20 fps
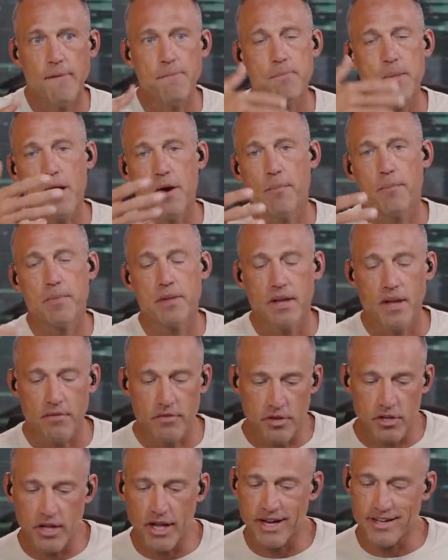Now, if
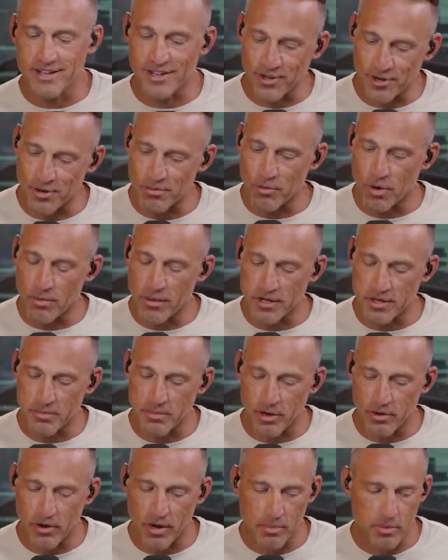you'd like to learn more about the
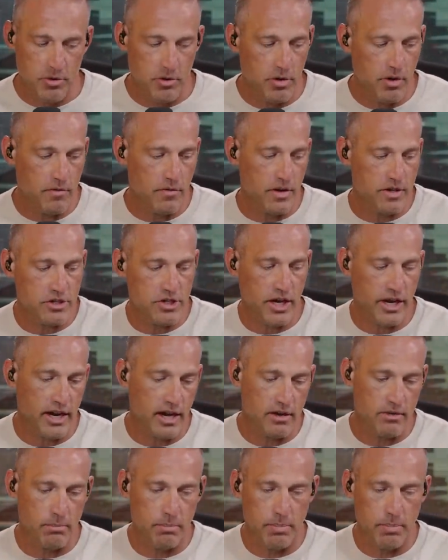Bitcoin Opportunity Fund, check it out